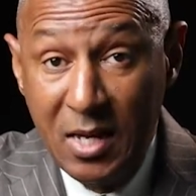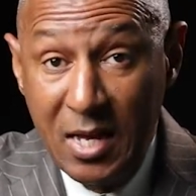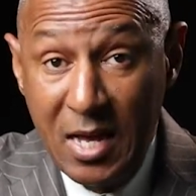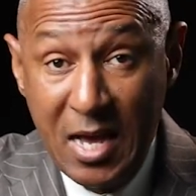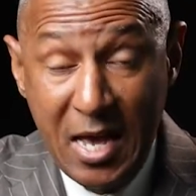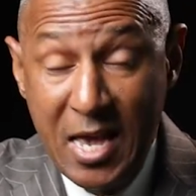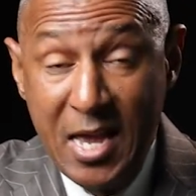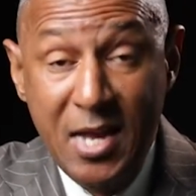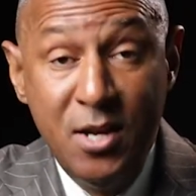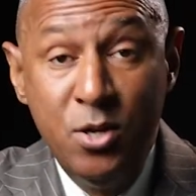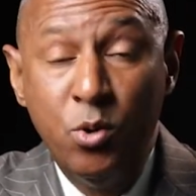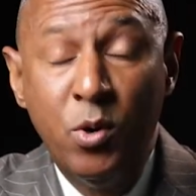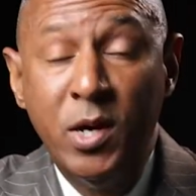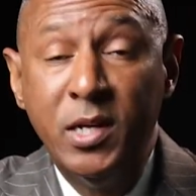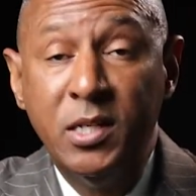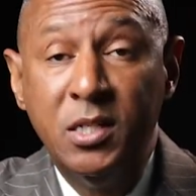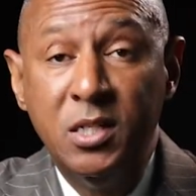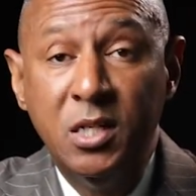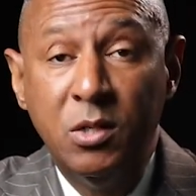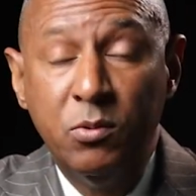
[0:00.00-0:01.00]
I had no
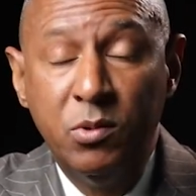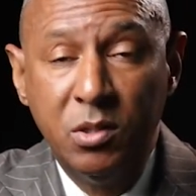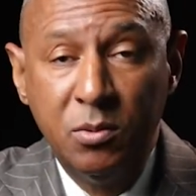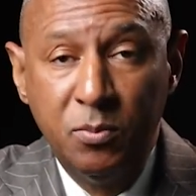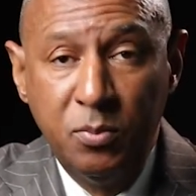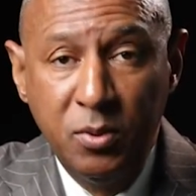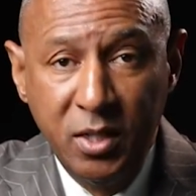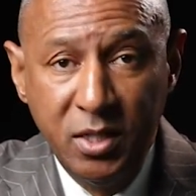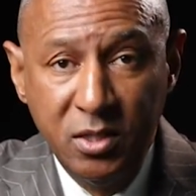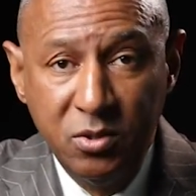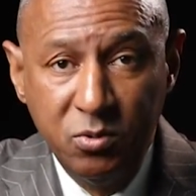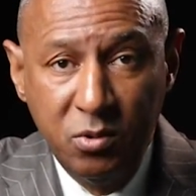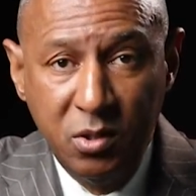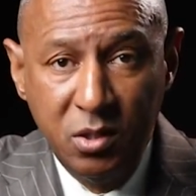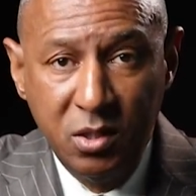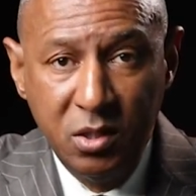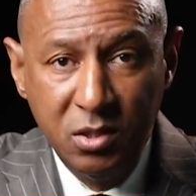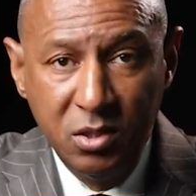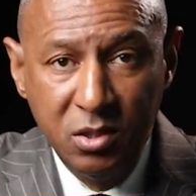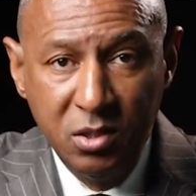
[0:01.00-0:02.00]
idea what the place
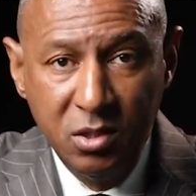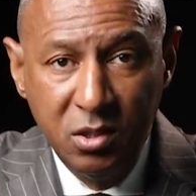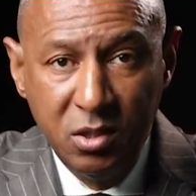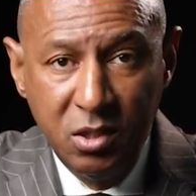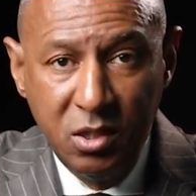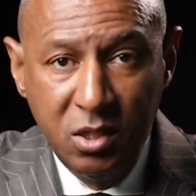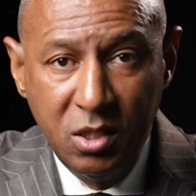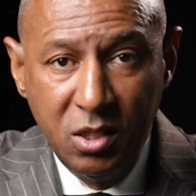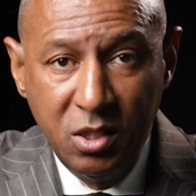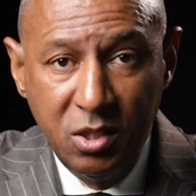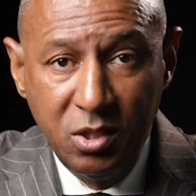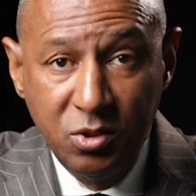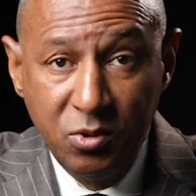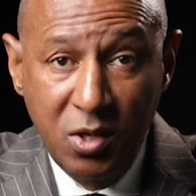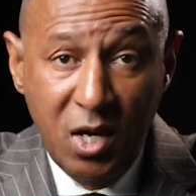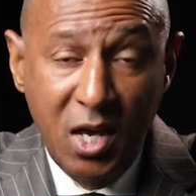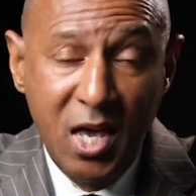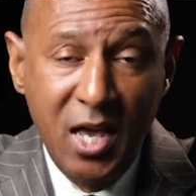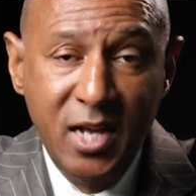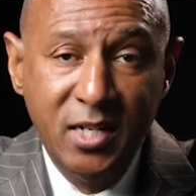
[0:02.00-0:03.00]
was. So
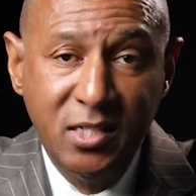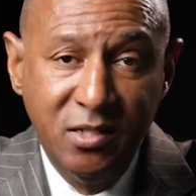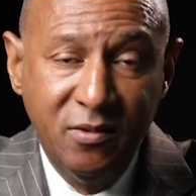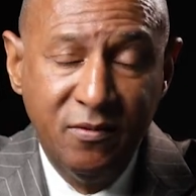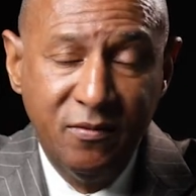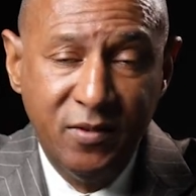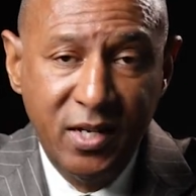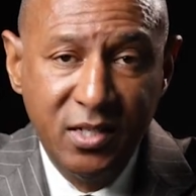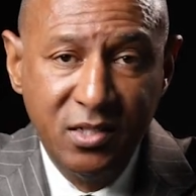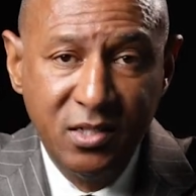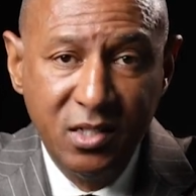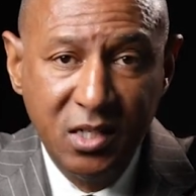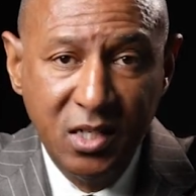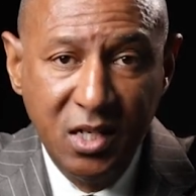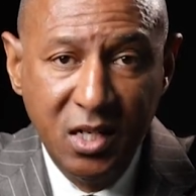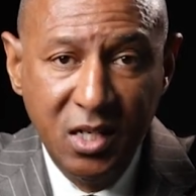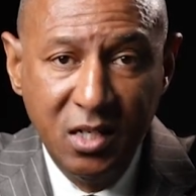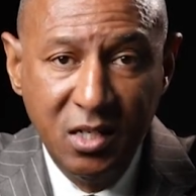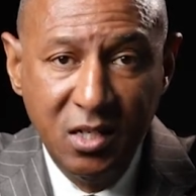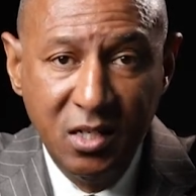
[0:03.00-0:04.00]
I had to
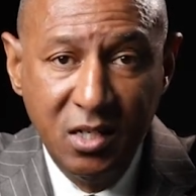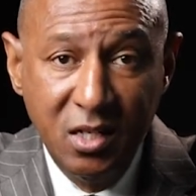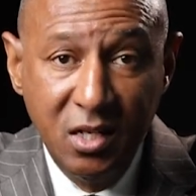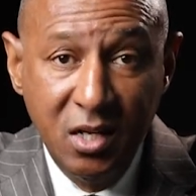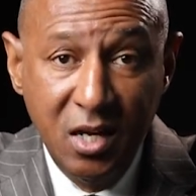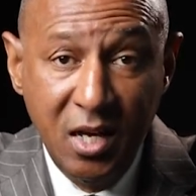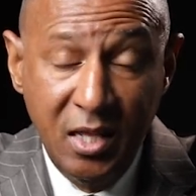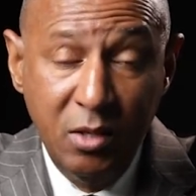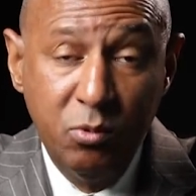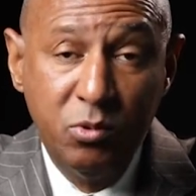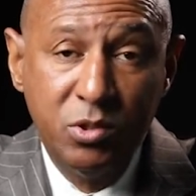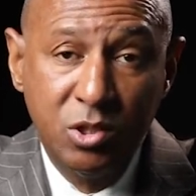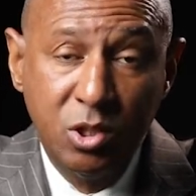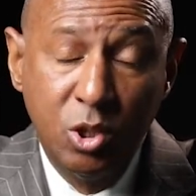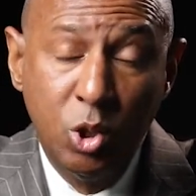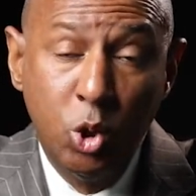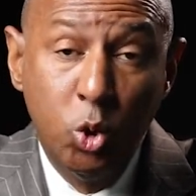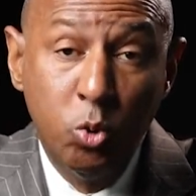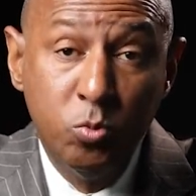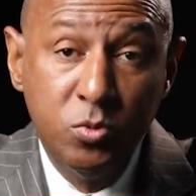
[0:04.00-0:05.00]
investigate. And it was the
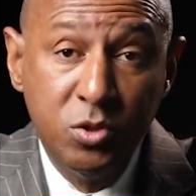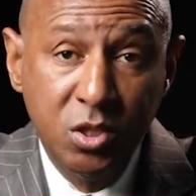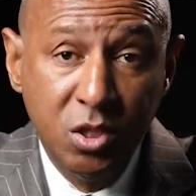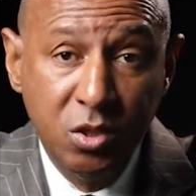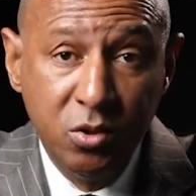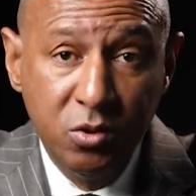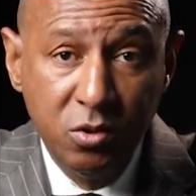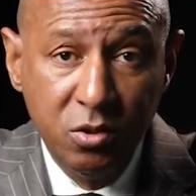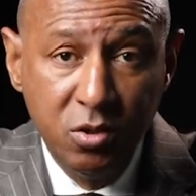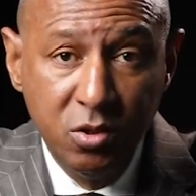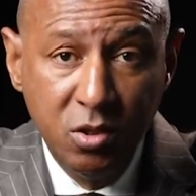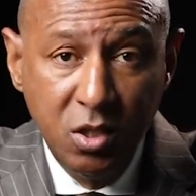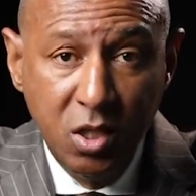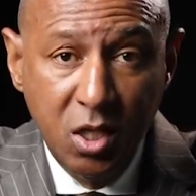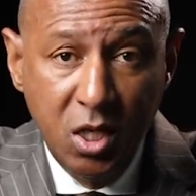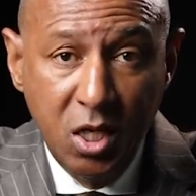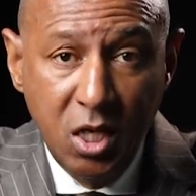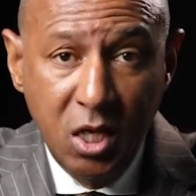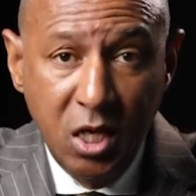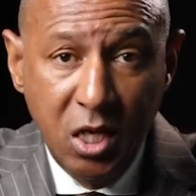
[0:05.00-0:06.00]
Hope Center.
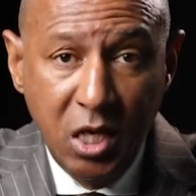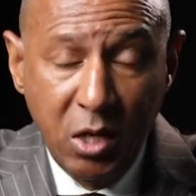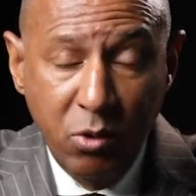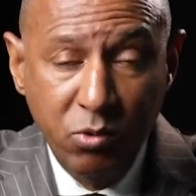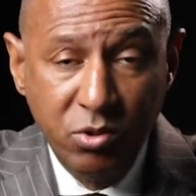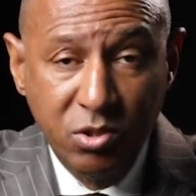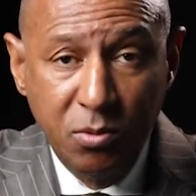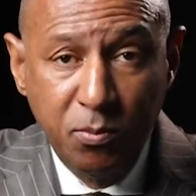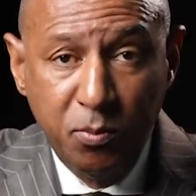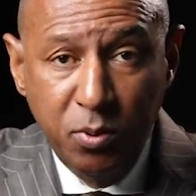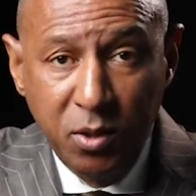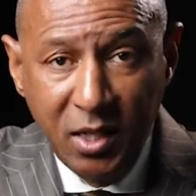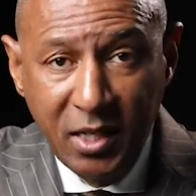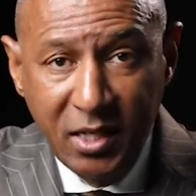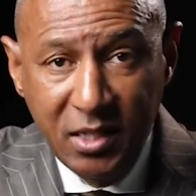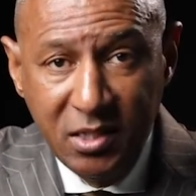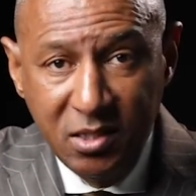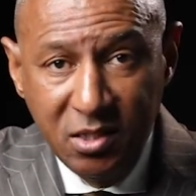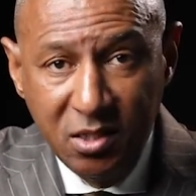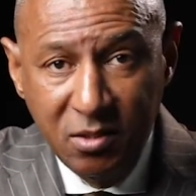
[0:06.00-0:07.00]
It was a
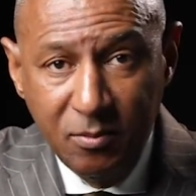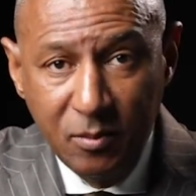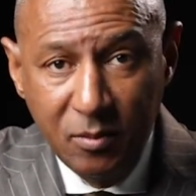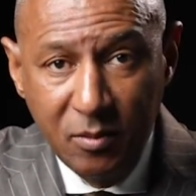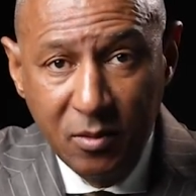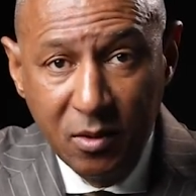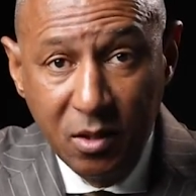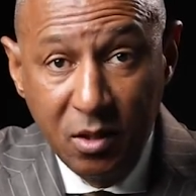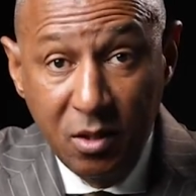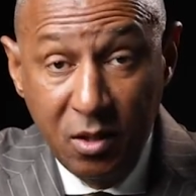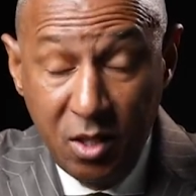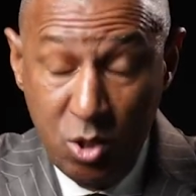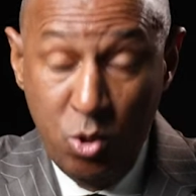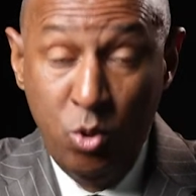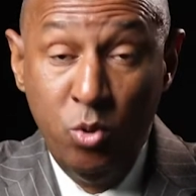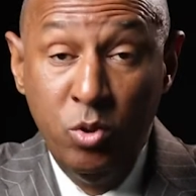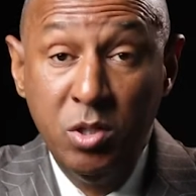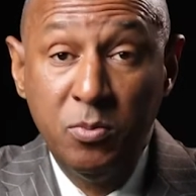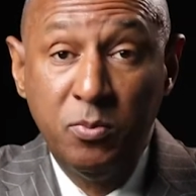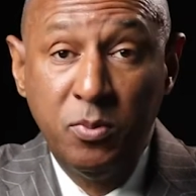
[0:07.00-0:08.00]
place, the
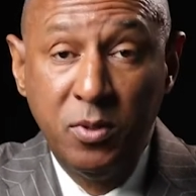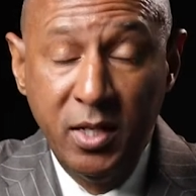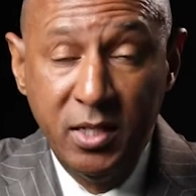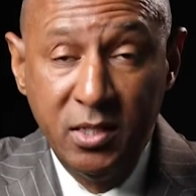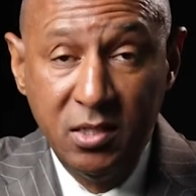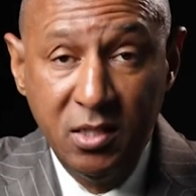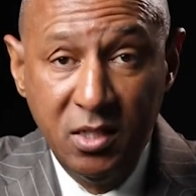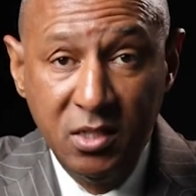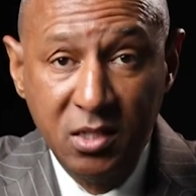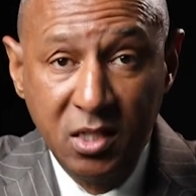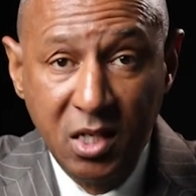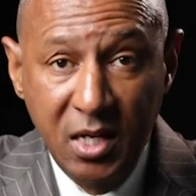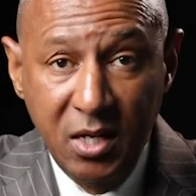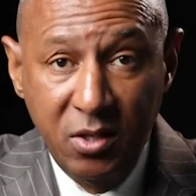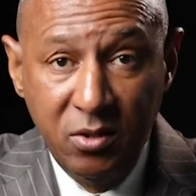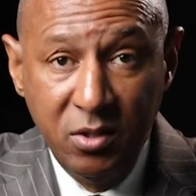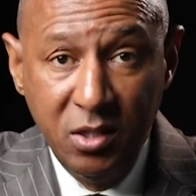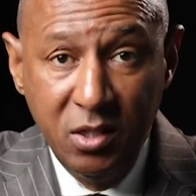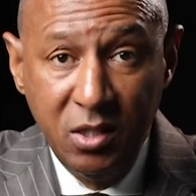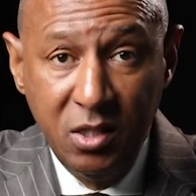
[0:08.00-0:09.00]
only place in this
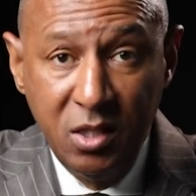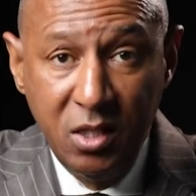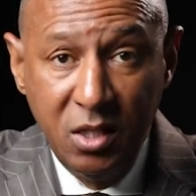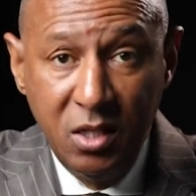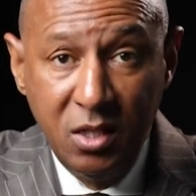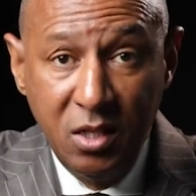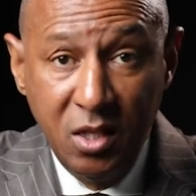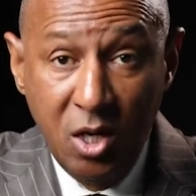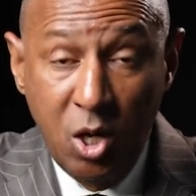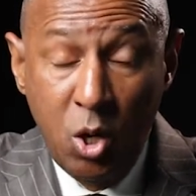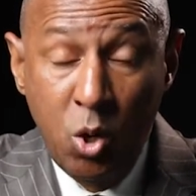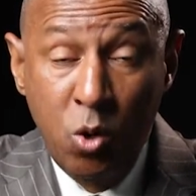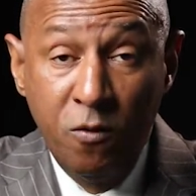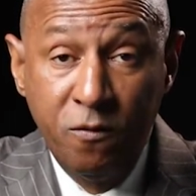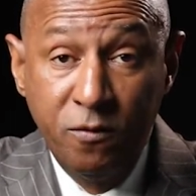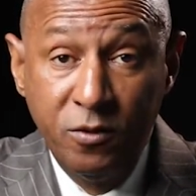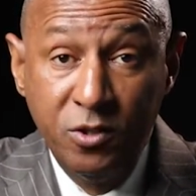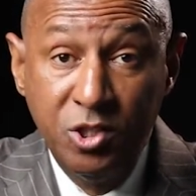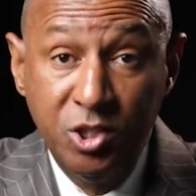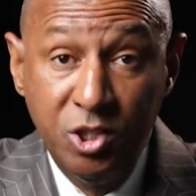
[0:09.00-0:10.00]
county that
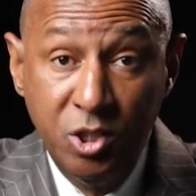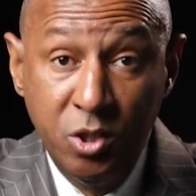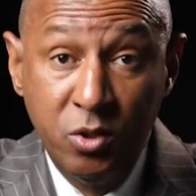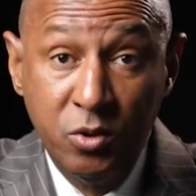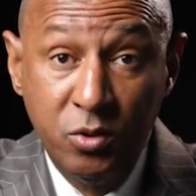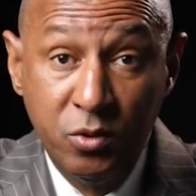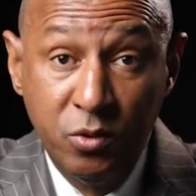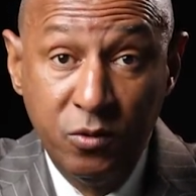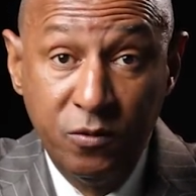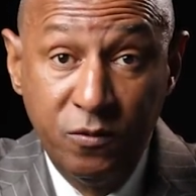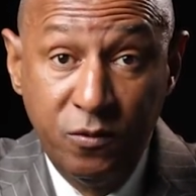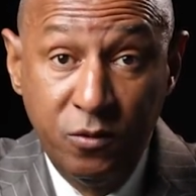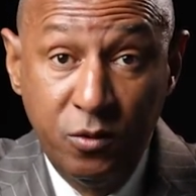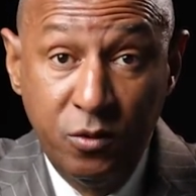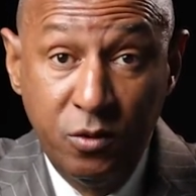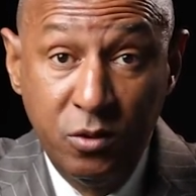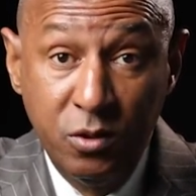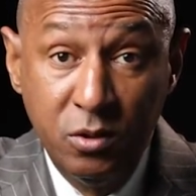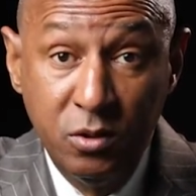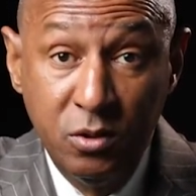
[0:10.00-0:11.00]
offers shelter
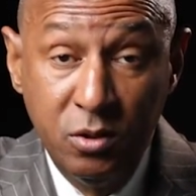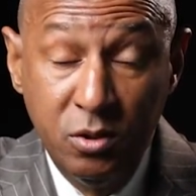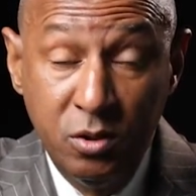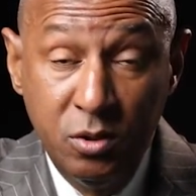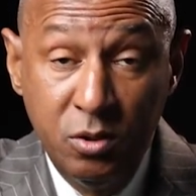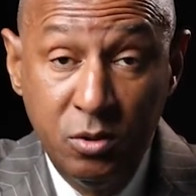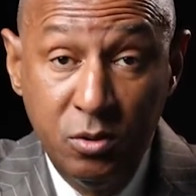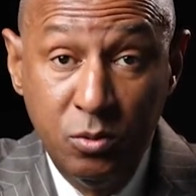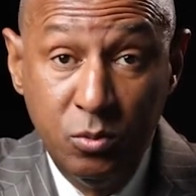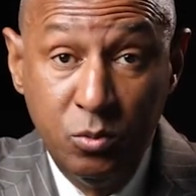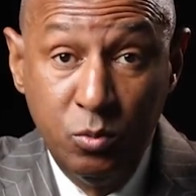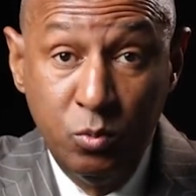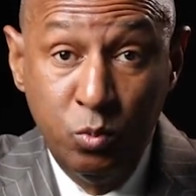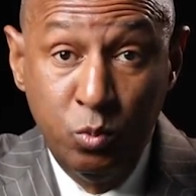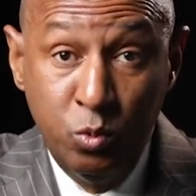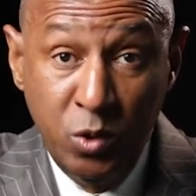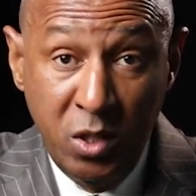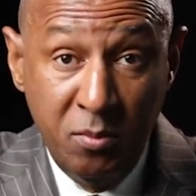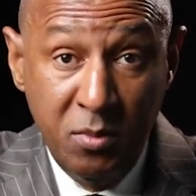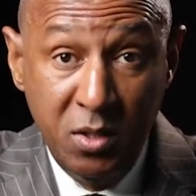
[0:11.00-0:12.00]
for
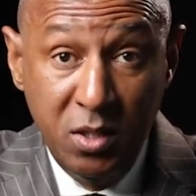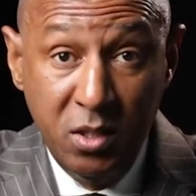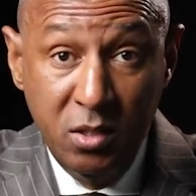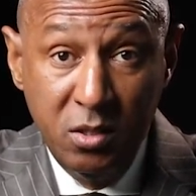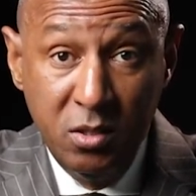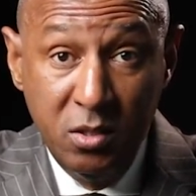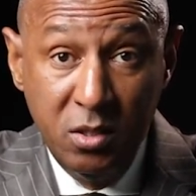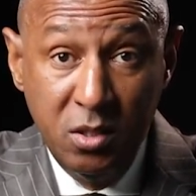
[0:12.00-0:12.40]
women,